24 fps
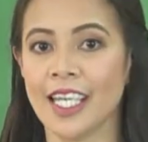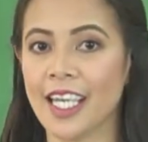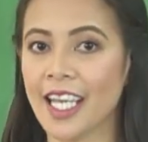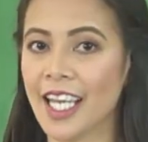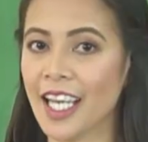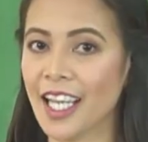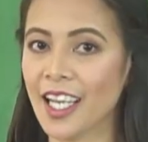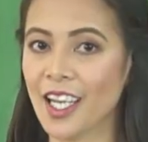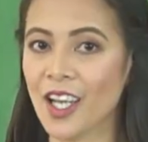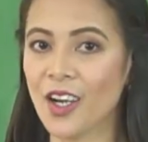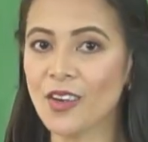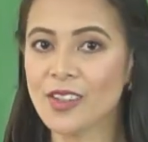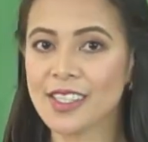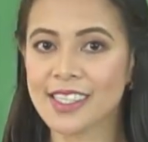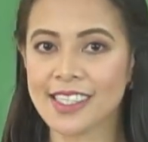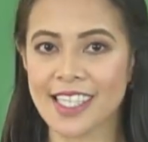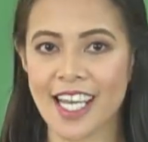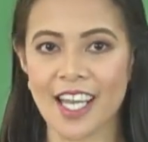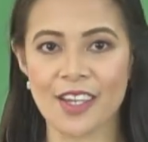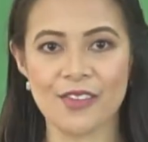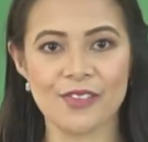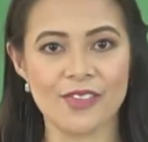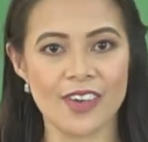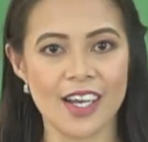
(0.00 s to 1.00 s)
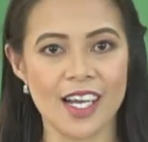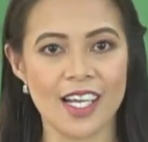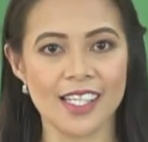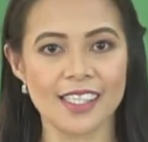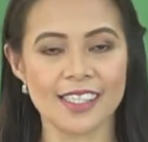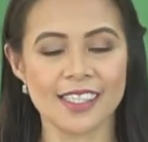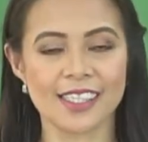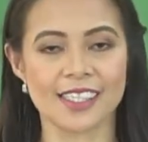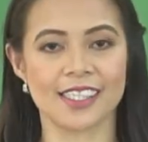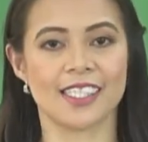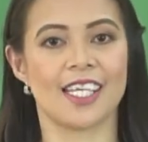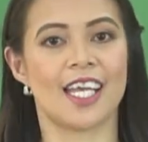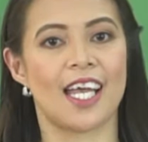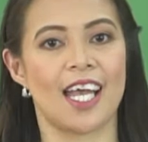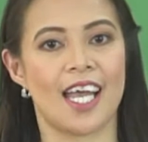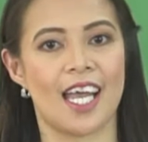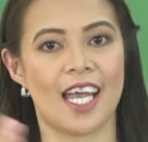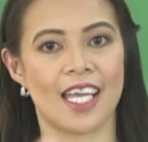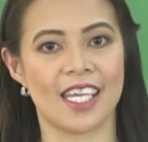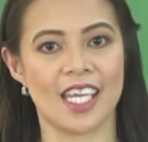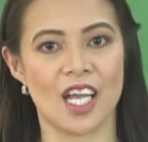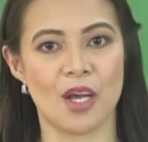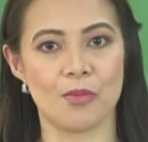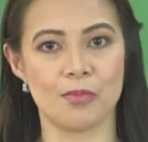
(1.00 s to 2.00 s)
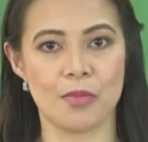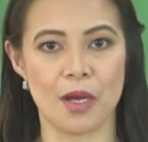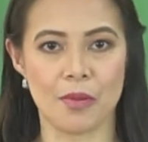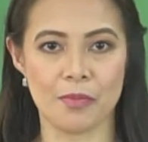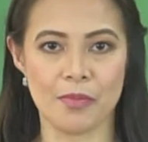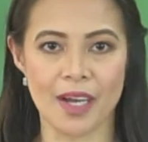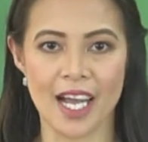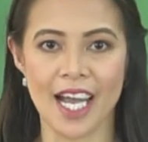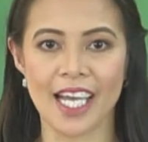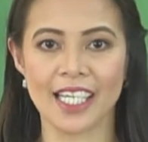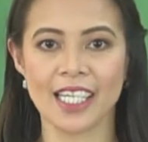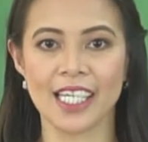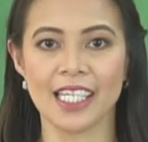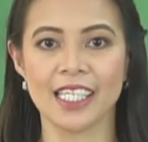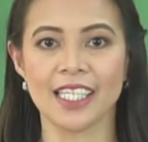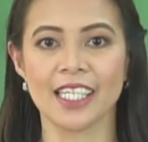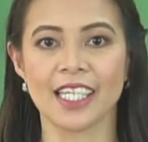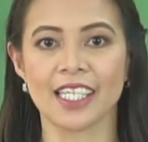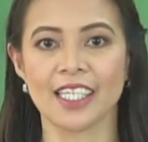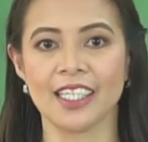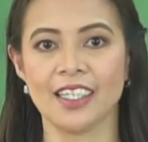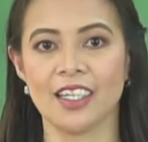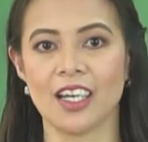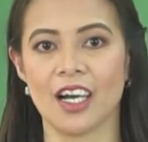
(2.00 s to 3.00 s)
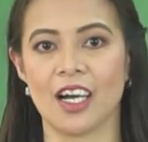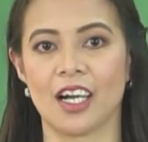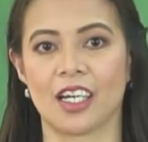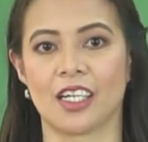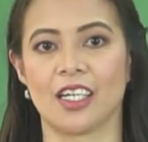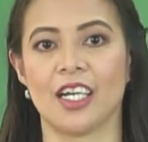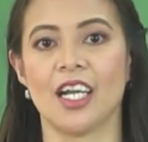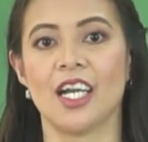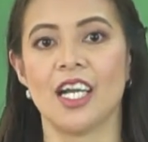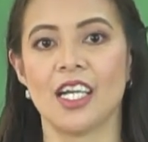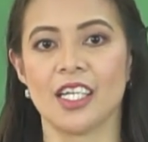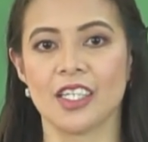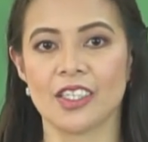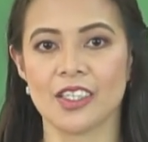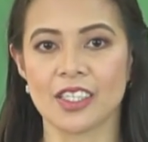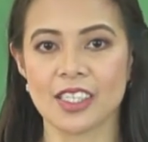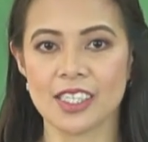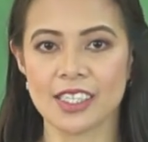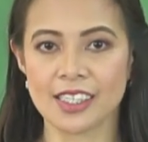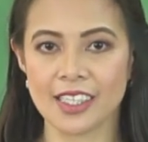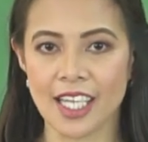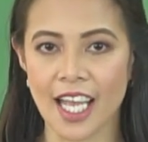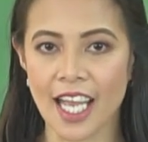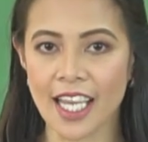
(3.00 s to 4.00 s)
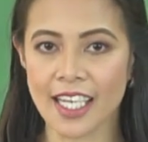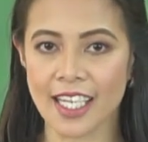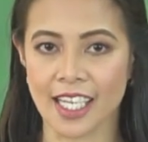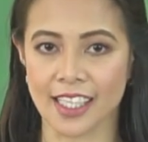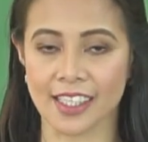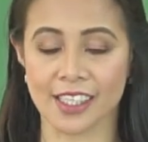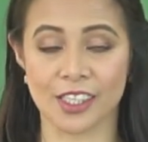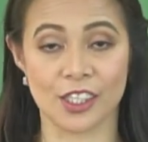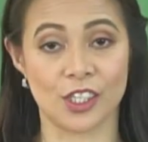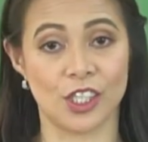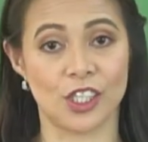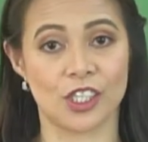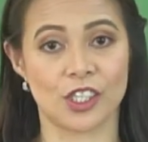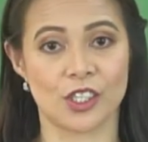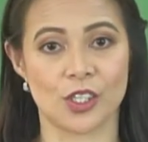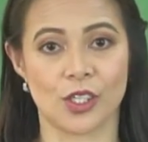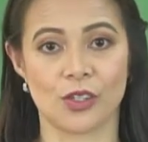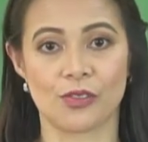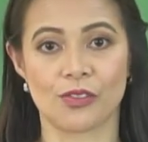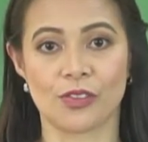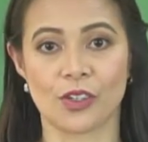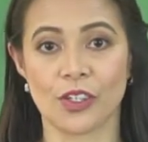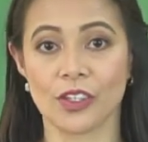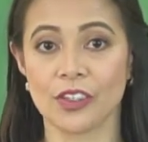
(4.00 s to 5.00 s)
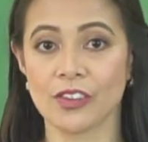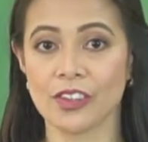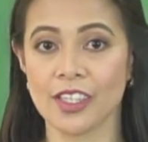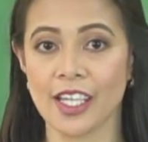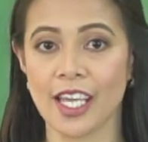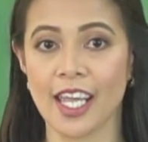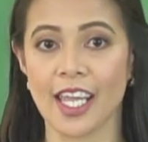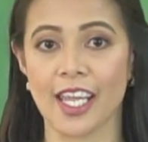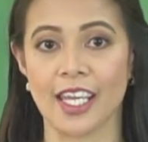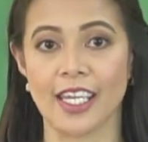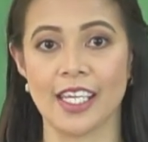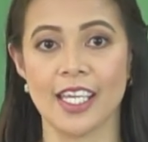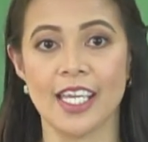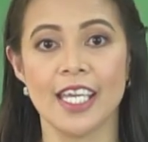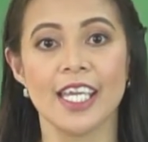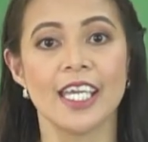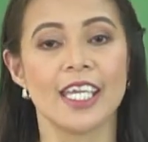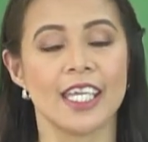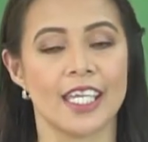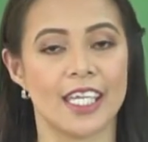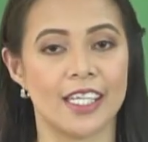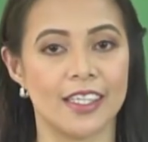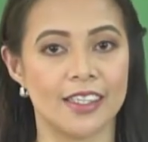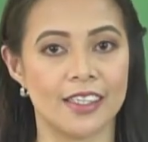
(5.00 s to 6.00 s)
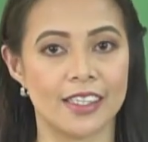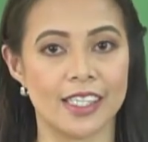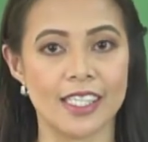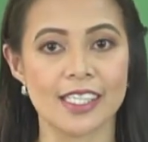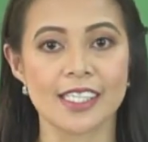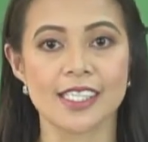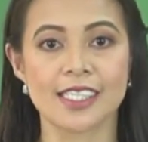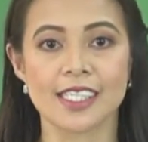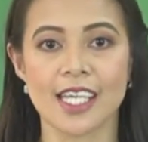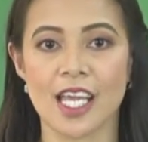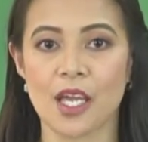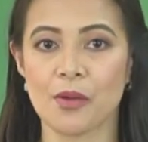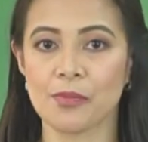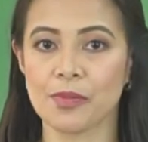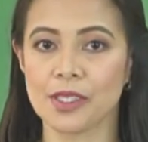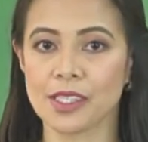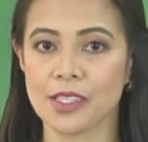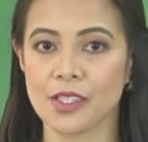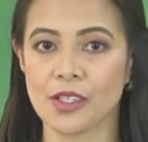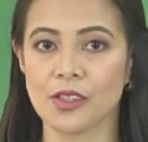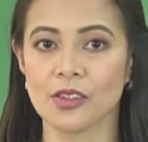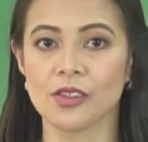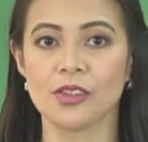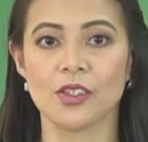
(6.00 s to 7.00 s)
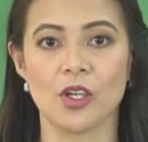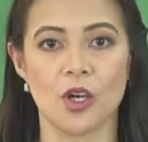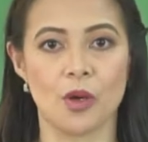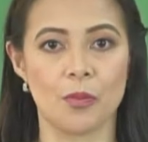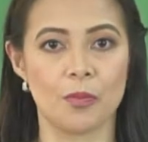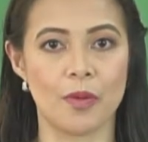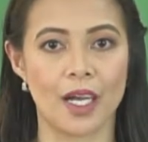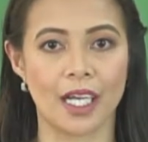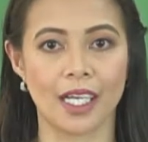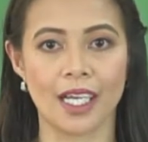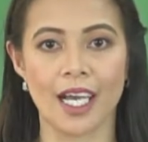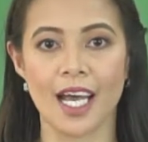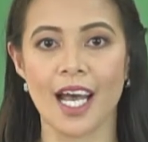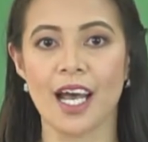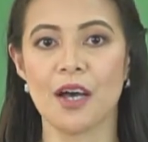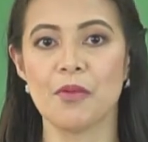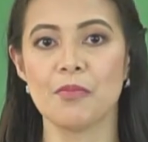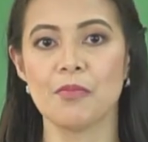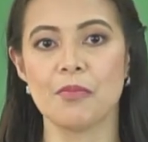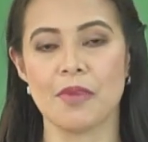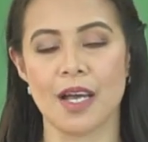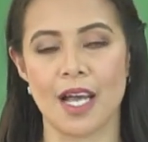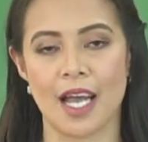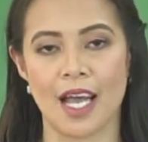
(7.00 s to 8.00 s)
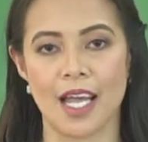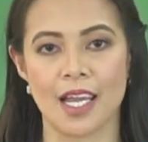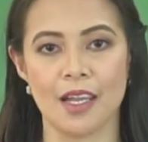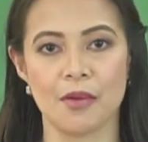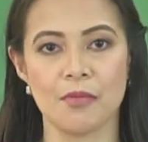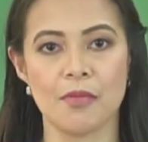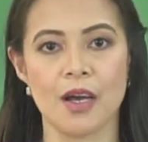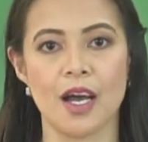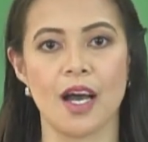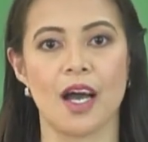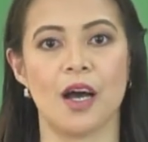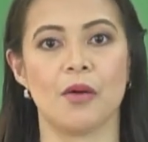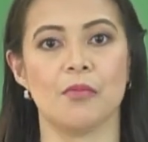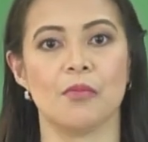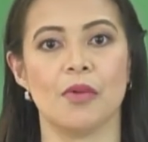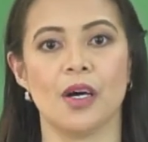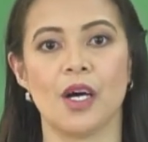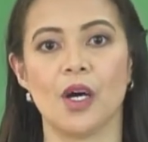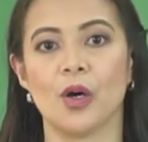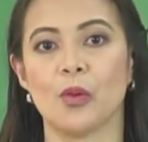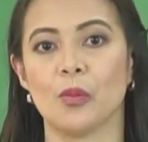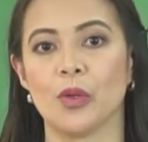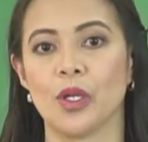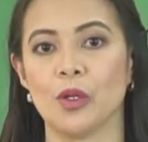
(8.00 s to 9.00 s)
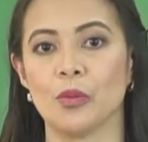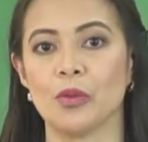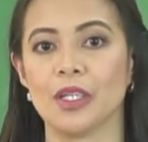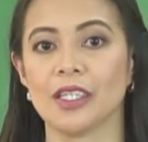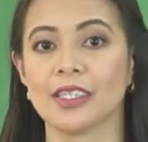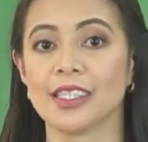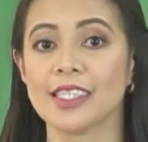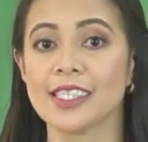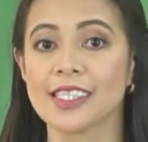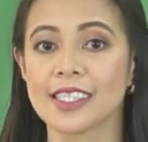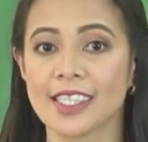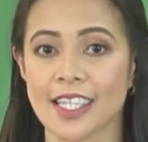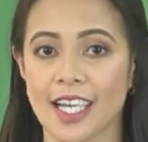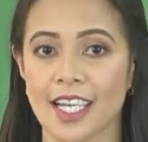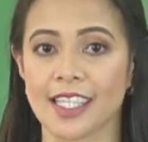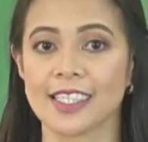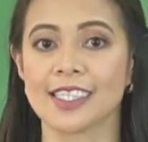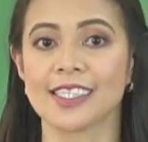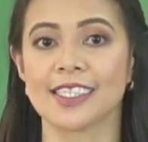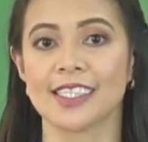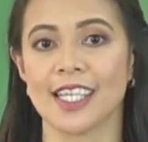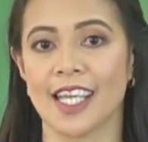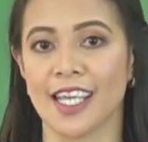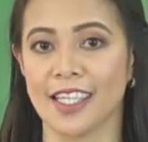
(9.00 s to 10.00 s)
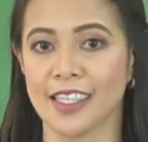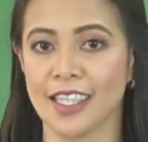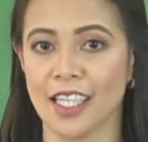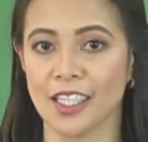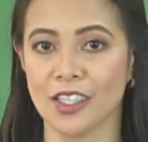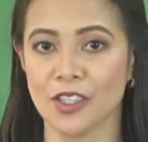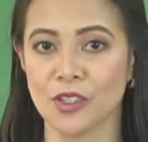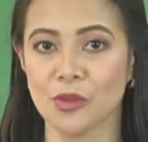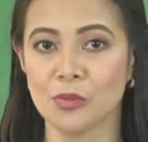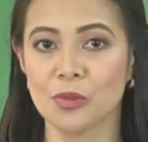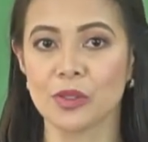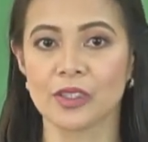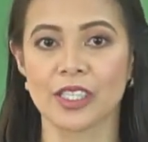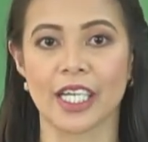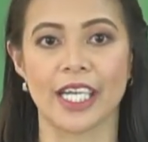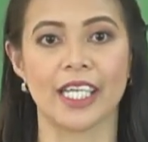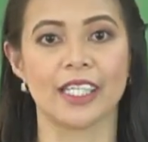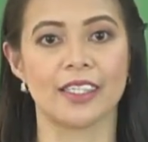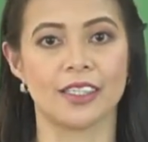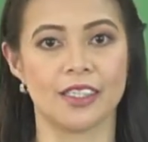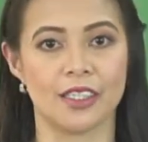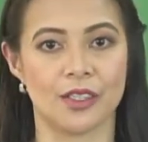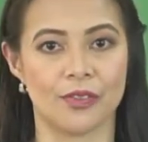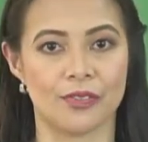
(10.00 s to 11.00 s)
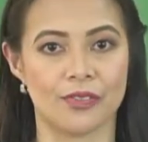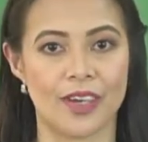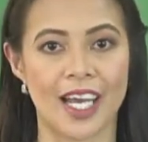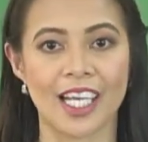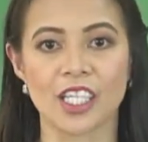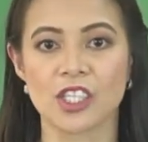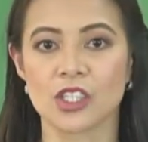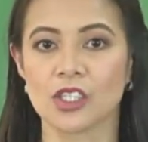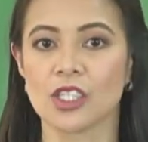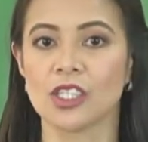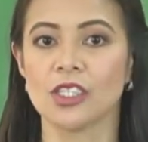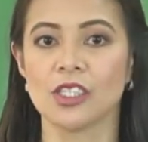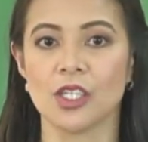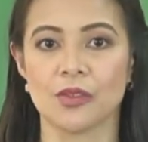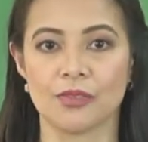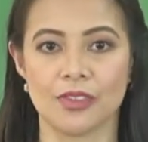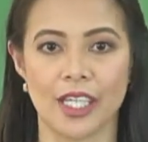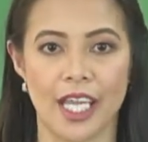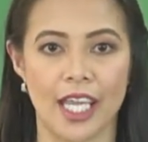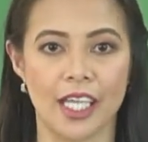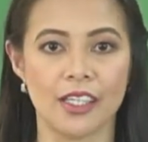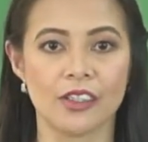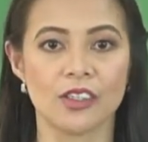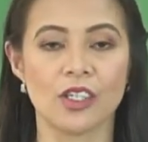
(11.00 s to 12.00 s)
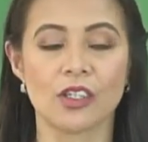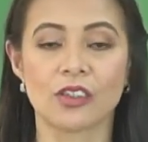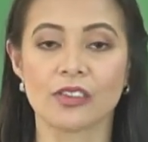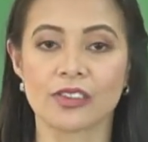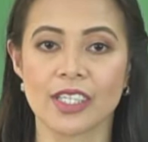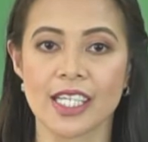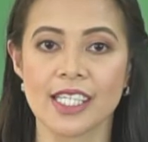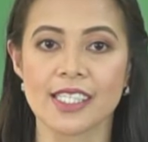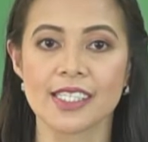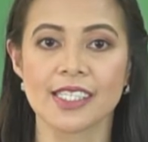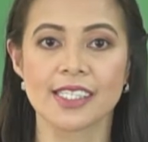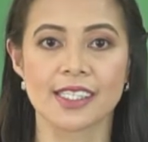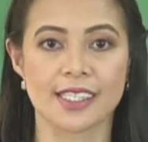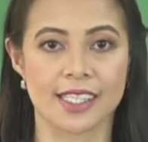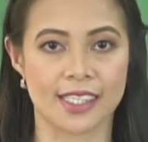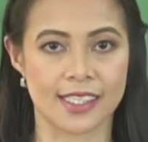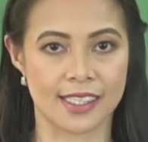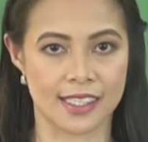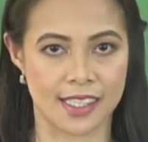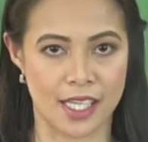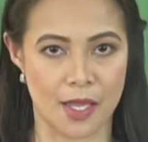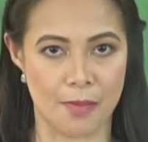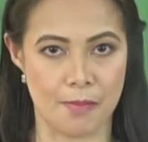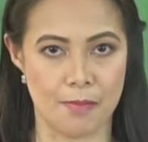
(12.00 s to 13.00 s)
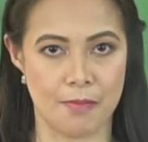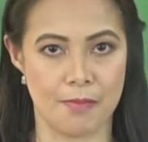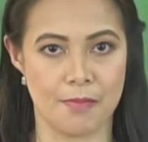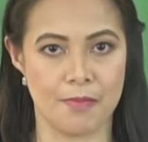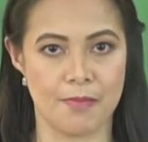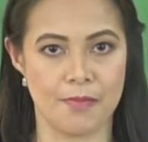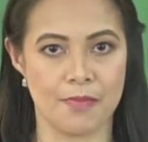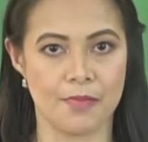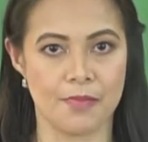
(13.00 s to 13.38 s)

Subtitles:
Hello, Sci-Files! I am Ma'am Annalyn Aguilar, your science teacher for today. In this episode of Agham Alam Hub, we will discuss and enumerate the function of the endocrine system.